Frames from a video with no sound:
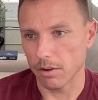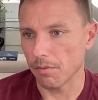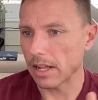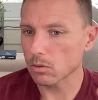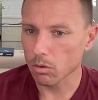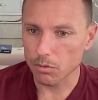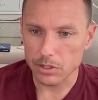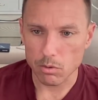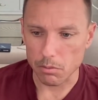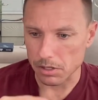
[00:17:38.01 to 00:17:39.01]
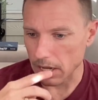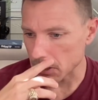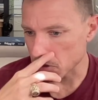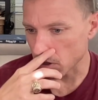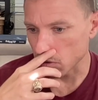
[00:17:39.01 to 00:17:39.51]
And that's one of the reasons why we kind of
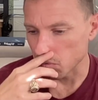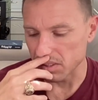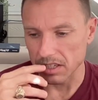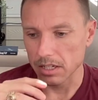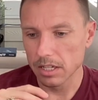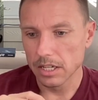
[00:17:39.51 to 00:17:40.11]
struggled with the,